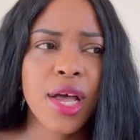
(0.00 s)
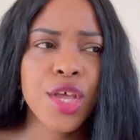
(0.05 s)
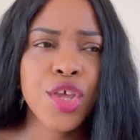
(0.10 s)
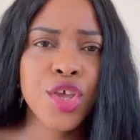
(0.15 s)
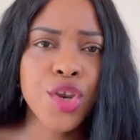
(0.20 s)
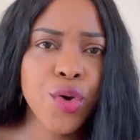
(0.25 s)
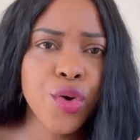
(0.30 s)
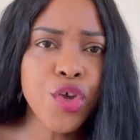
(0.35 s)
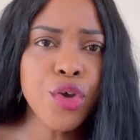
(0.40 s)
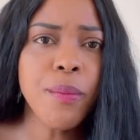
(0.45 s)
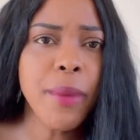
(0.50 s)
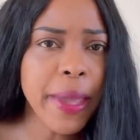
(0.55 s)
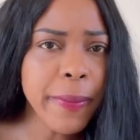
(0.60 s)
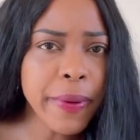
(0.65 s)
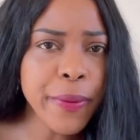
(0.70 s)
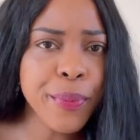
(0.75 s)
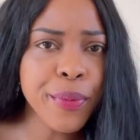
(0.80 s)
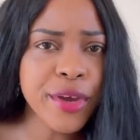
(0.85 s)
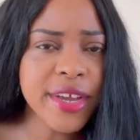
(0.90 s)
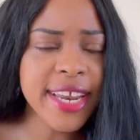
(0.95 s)
you know, you may
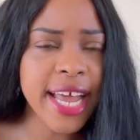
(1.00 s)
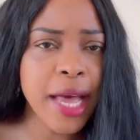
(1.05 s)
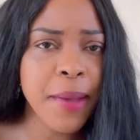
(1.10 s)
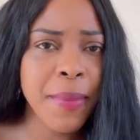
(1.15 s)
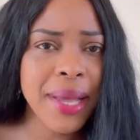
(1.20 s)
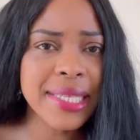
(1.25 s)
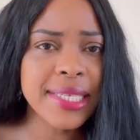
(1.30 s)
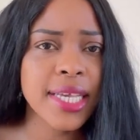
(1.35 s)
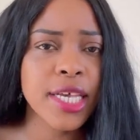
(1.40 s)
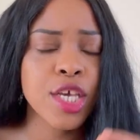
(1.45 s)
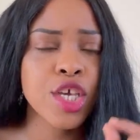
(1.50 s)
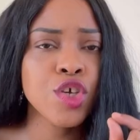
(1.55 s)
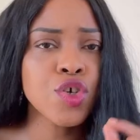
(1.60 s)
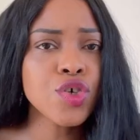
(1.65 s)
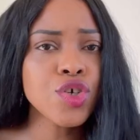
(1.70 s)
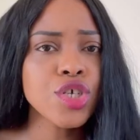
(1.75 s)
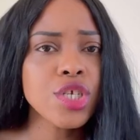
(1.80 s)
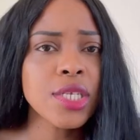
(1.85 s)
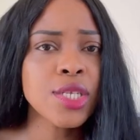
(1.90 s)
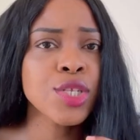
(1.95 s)
be pre-diabetic. You
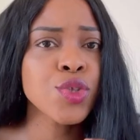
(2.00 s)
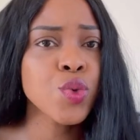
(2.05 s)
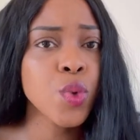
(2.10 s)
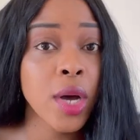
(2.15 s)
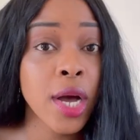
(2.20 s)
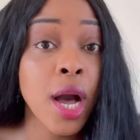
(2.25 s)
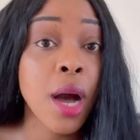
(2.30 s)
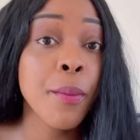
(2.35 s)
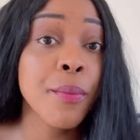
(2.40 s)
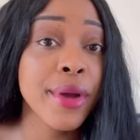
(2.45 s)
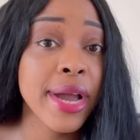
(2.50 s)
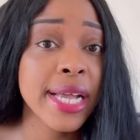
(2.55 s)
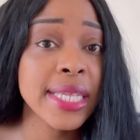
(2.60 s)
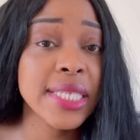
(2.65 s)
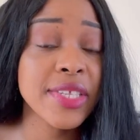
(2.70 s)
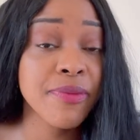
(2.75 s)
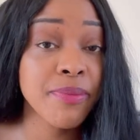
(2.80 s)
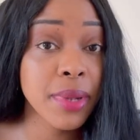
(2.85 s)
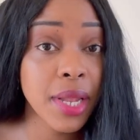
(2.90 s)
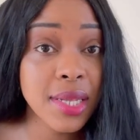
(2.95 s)
should do a
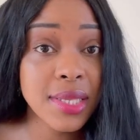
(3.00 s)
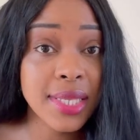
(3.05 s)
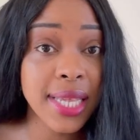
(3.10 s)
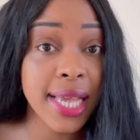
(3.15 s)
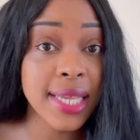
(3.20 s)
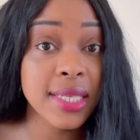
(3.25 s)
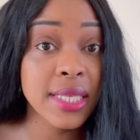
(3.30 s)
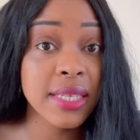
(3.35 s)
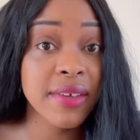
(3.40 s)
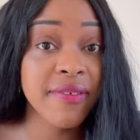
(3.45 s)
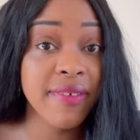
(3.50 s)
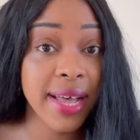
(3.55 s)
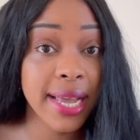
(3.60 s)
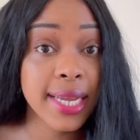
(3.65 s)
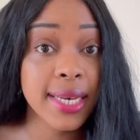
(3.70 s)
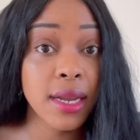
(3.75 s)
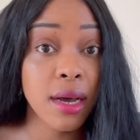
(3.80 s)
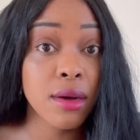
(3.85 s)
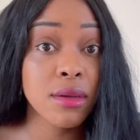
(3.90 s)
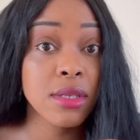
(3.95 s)
comprehensive blood test to
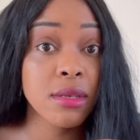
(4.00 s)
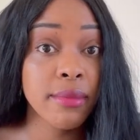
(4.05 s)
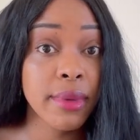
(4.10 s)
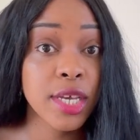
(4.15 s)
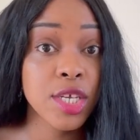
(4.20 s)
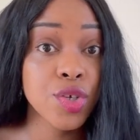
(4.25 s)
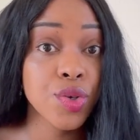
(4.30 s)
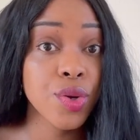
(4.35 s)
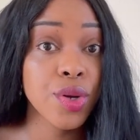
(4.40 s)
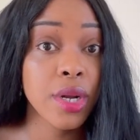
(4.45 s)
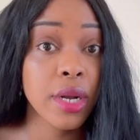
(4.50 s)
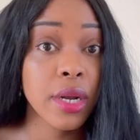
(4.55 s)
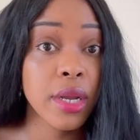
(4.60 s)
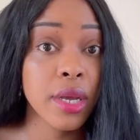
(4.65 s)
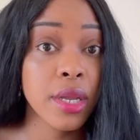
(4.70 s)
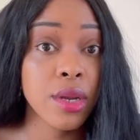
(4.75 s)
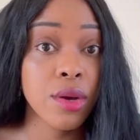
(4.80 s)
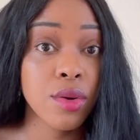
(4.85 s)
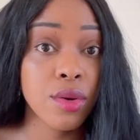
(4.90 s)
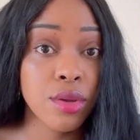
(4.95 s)
find out, to make sure,
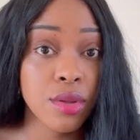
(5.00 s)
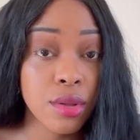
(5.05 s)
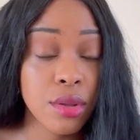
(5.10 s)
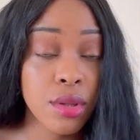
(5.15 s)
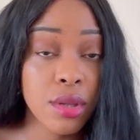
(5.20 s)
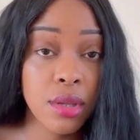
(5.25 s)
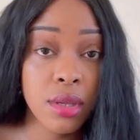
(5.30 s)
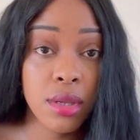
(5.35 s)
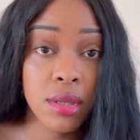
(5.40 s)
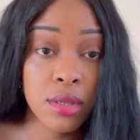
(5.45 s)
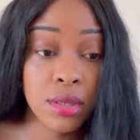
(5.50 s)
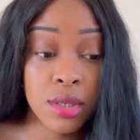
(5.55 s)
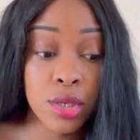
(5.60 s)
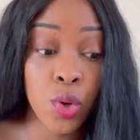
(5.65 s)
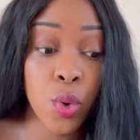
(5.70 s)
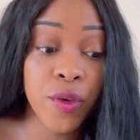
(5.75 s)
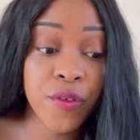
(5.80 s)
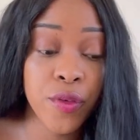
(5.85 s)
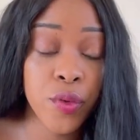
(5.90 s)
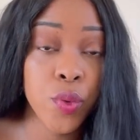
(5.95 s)
you know, to know
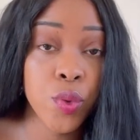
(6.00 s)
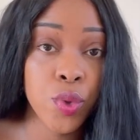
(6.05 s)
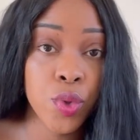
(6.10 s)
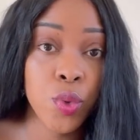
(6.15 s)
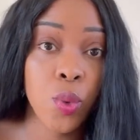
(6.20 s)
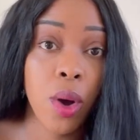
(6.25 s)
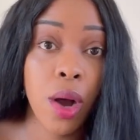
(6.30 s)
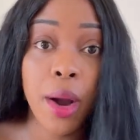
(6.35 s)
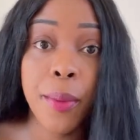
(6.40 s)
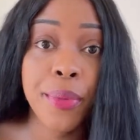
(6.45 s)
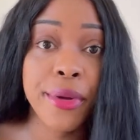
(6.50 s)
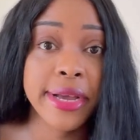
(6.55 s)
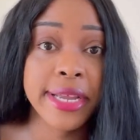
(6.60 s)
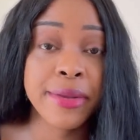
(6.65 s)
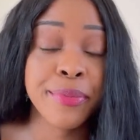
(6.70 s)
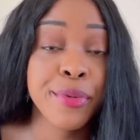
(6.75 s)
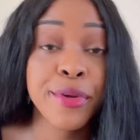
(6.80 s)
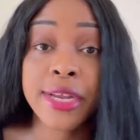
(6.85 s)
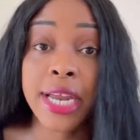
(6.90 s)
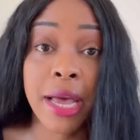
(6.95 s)
if you are
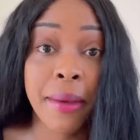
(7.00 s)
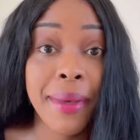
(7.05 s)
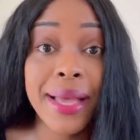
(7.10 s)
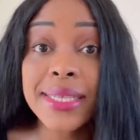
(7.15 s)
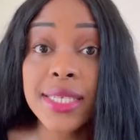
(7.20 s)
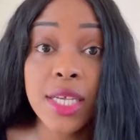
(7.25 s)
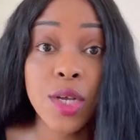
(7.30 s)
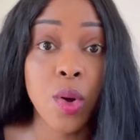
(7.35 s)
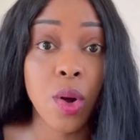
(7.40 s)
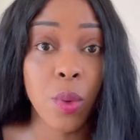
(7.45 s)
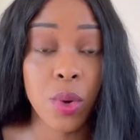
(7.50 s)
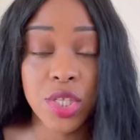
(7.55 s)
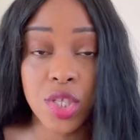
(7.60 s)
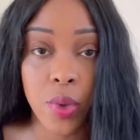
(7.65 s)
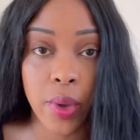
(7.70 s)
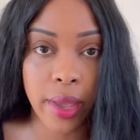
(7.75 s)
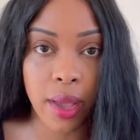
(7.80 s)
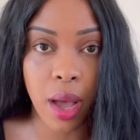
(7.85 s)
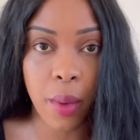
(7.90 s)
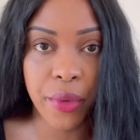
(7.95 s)
pre-diabetic or what's
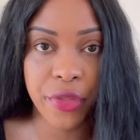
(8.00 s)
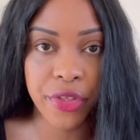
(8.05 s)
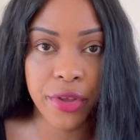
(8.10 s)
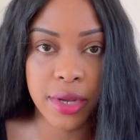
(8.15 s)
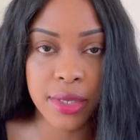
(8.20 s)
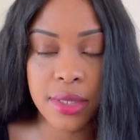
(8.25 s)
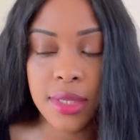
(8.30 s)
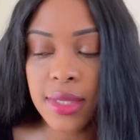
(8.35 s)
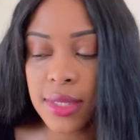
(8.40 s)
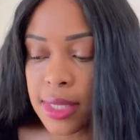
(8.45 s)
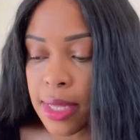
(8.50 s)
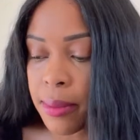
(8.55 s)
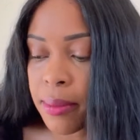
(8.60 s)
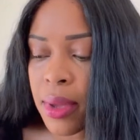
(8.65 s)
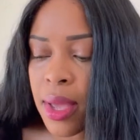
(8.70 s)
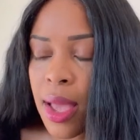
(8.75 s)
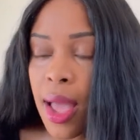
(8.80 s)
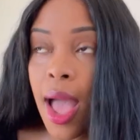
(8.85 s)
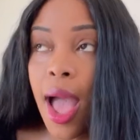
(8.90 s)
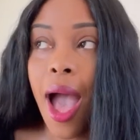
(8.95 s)
going on with your system.
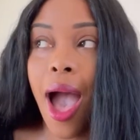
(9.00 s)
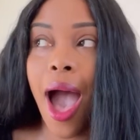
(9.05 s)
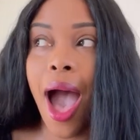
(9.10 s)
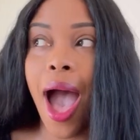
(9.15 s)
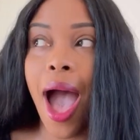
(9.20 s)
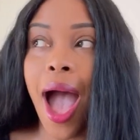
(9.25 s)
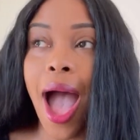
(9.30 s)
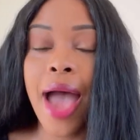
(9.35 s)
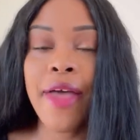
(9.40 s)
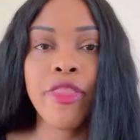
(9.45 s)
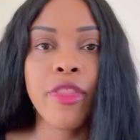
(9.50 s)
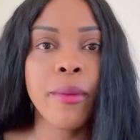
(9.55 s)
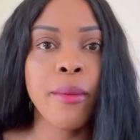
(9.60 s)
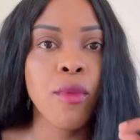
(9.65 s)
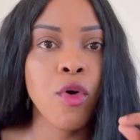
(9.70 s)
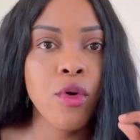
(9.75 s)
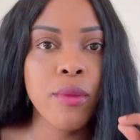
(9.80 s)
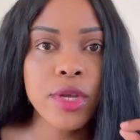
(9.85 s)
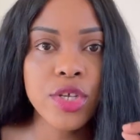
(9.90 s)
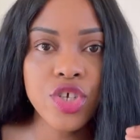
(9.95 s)
And the
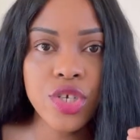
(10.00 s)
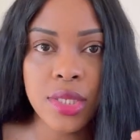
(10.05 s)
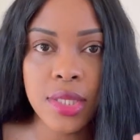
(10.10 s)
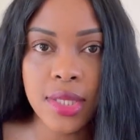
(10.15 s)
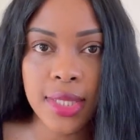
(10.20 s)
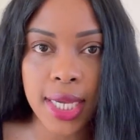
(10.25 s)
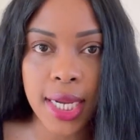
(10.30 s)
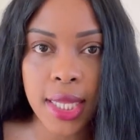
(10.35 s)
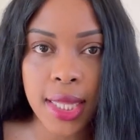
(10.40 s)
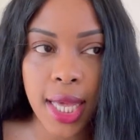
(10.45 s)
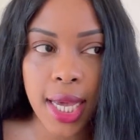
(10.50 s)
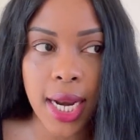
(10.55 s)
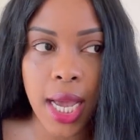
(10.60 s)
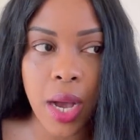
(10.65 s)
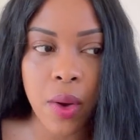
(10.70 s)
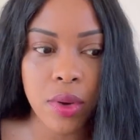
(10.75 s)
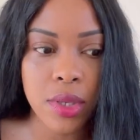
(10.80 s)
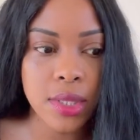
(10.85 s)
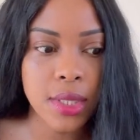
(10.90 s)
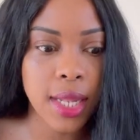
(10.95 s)
moment she said that, I
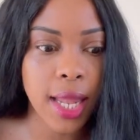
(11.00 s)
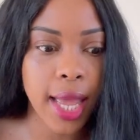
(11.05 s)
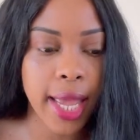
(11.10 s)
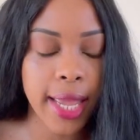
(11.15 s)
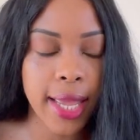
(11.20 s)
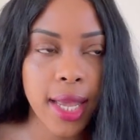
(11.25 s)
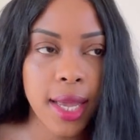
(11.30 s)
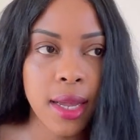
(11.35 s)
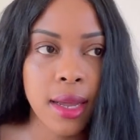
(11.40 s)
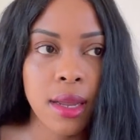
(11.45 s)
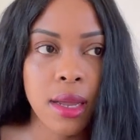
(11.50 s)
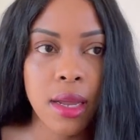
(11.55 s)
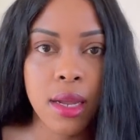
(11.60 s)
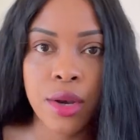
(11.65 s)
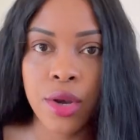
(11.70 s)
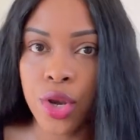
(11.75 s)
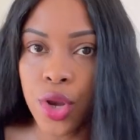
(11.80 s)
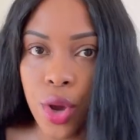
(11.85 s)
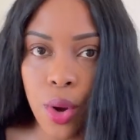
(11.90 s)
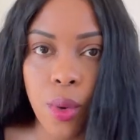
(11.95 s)
was like,
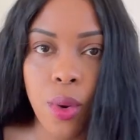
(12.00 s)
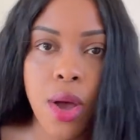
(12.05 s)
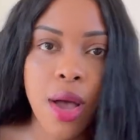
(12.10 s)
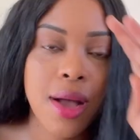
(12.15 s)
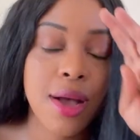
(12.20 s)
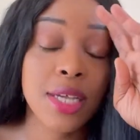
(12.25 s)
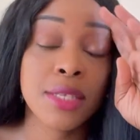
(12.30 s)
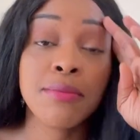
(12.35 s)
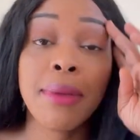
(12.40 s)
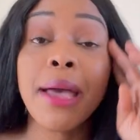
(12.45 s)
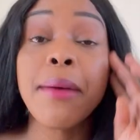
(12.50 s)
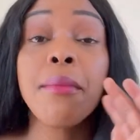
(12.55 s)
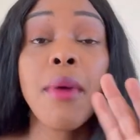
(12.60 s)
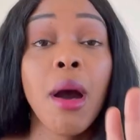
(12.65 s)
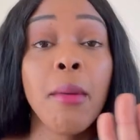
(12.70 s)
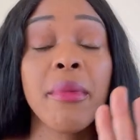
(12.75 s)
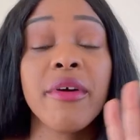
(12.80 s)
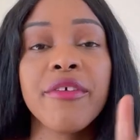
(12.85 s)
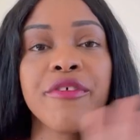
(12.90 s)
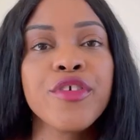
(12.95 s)
no. Because my
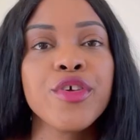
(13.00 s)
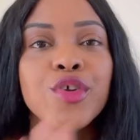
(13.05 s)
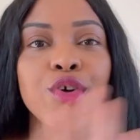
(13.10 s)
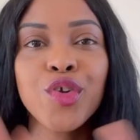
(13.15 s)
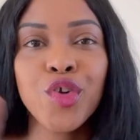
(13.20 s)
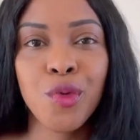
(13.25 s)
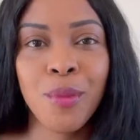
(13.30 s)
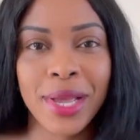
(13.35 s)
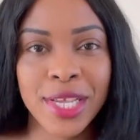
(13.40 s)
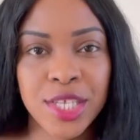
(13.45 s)
mom, if you don't know my